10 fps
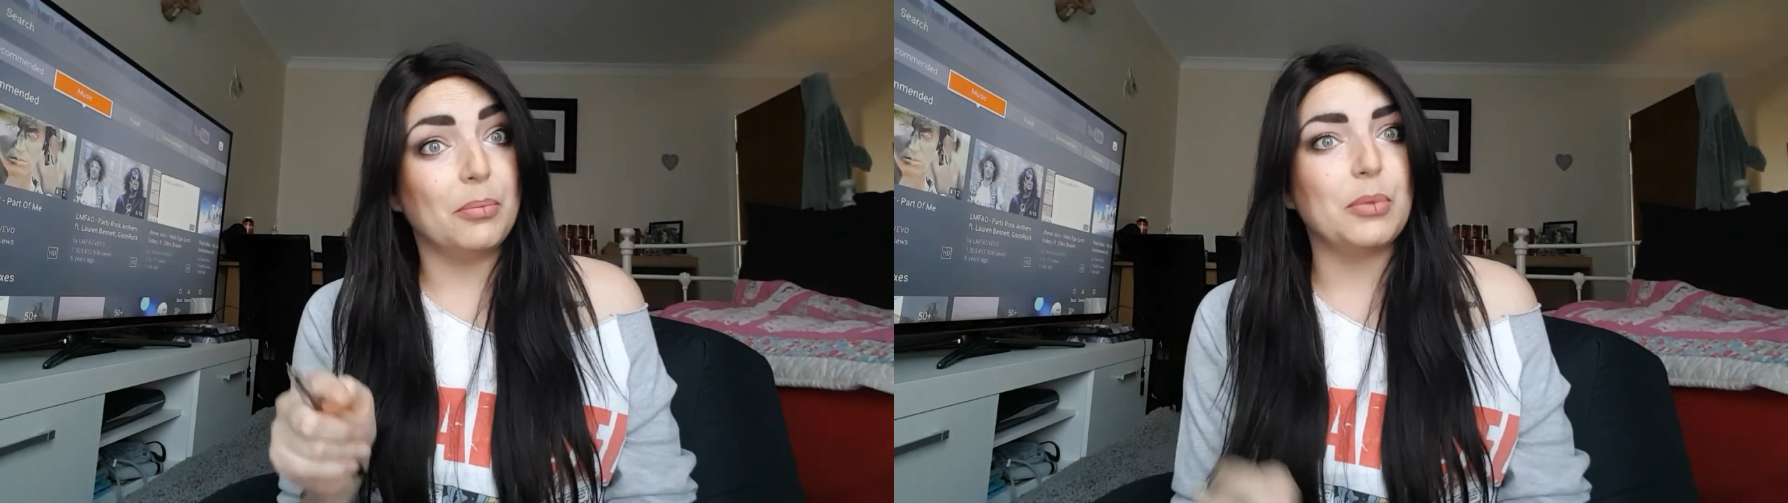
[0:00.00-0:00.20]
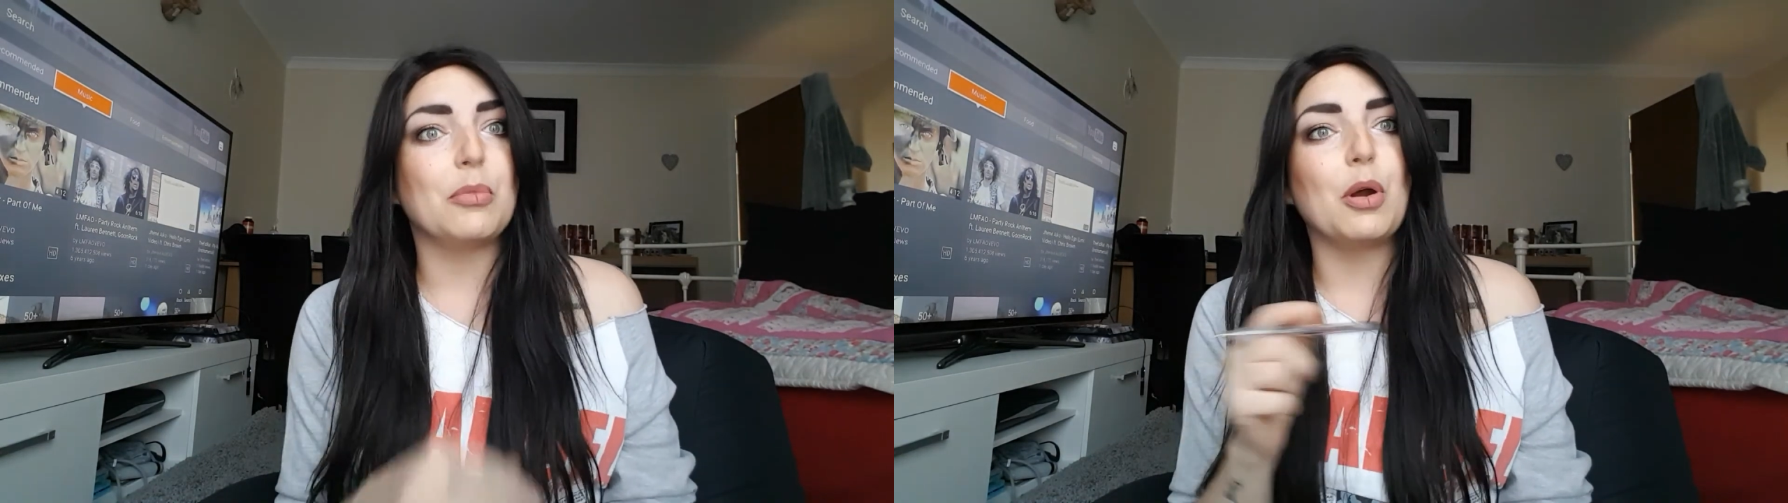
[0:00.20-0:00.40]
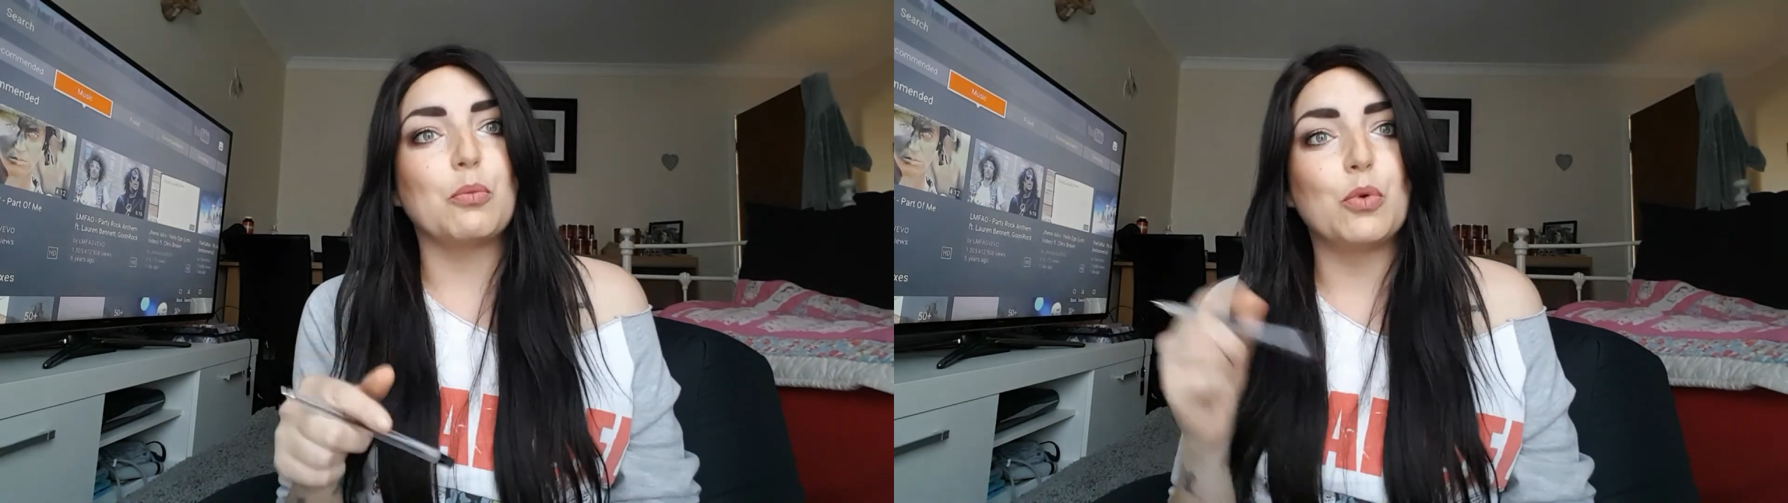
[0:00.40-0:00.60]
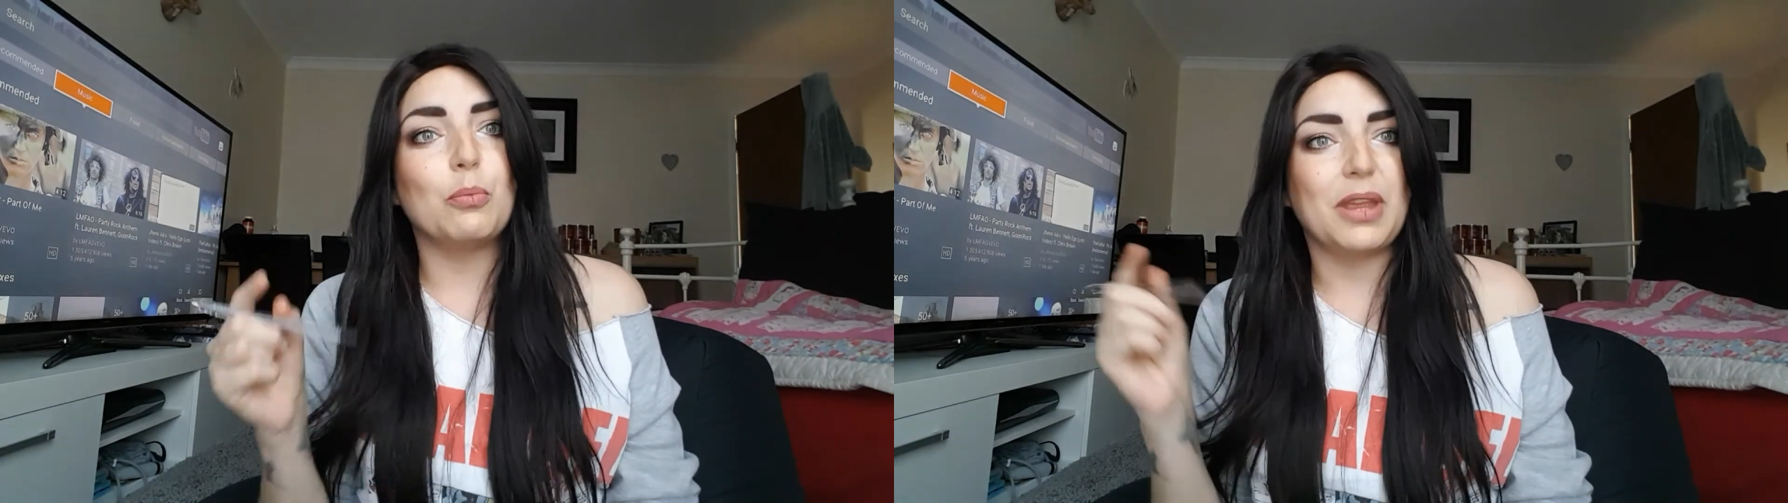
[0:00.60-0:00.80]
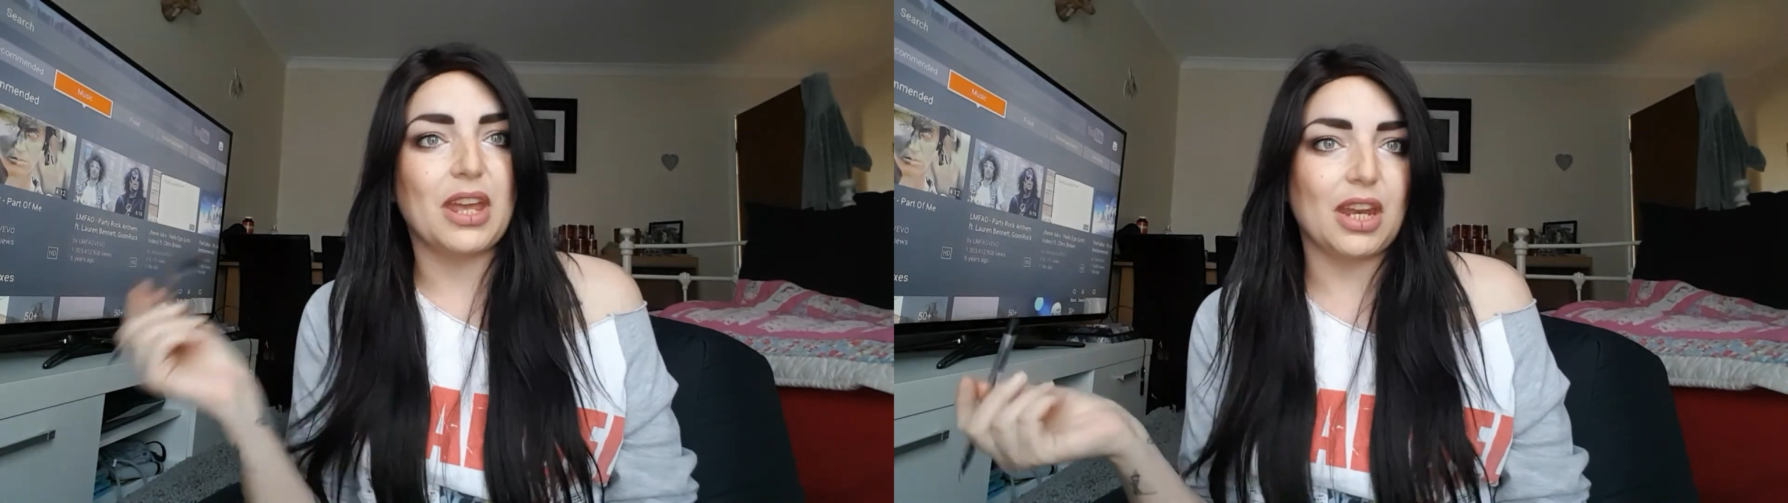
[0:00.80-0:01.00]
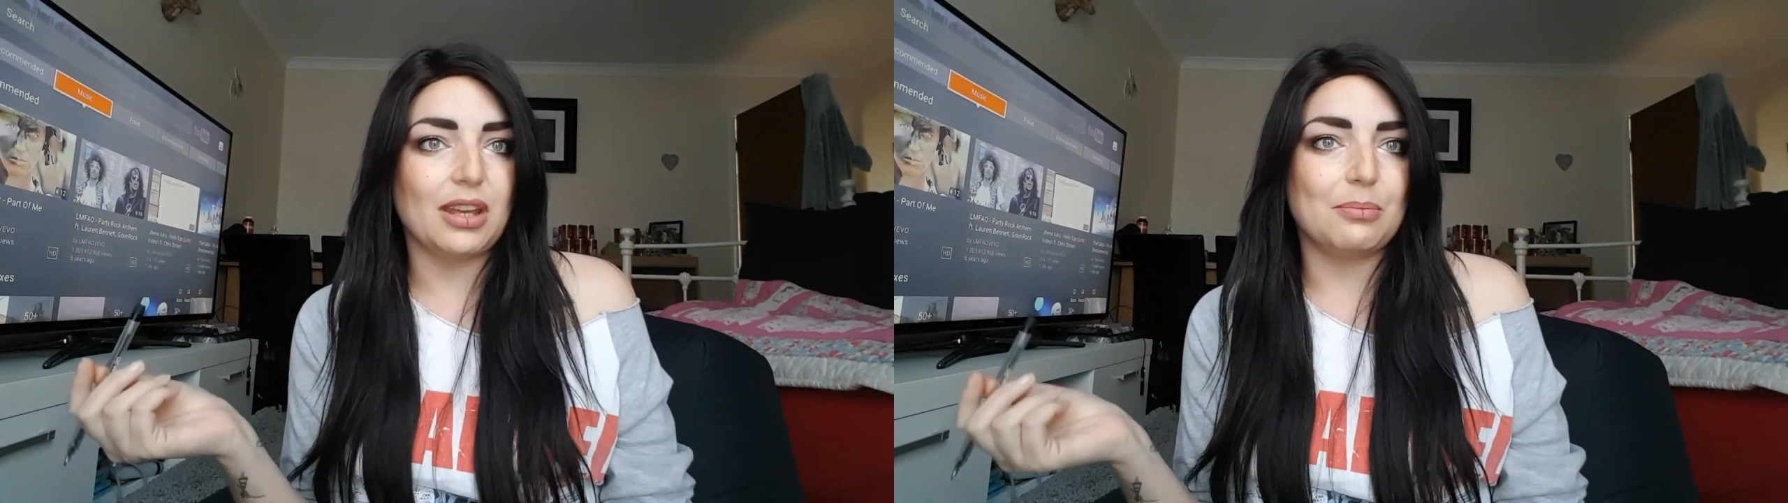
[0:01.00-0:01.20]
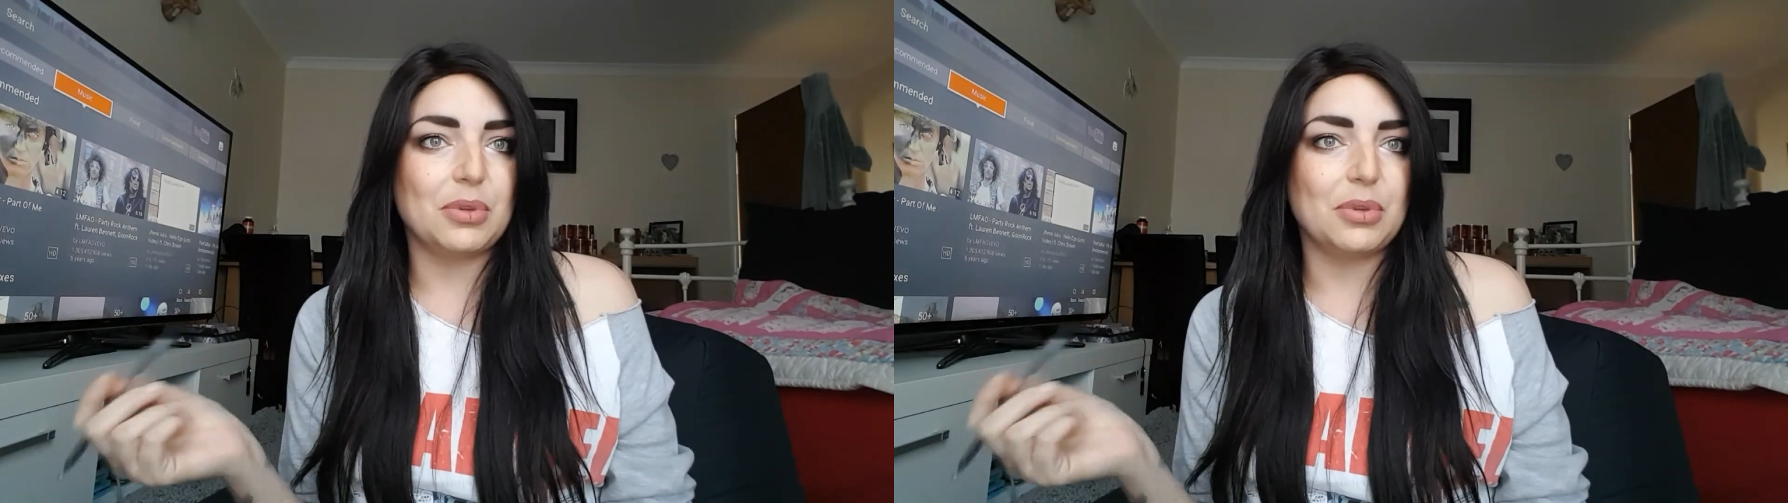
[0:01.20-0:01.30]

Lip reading: but mum won't be in it